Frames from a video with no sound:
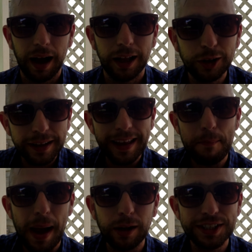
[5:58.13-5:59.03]
I look at
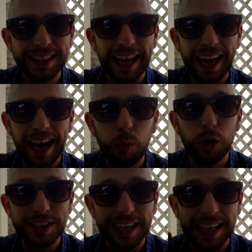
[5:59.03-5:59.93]
that mountain and I
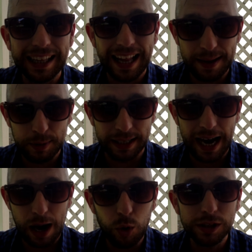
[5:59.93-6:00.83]
want to climb it.
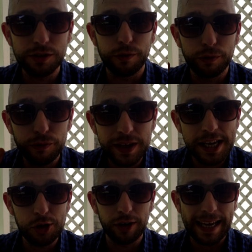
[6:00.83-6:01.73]
I want to
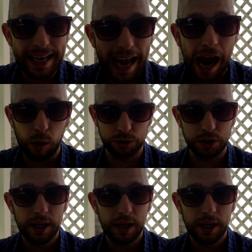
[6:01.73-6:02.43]
figure it out.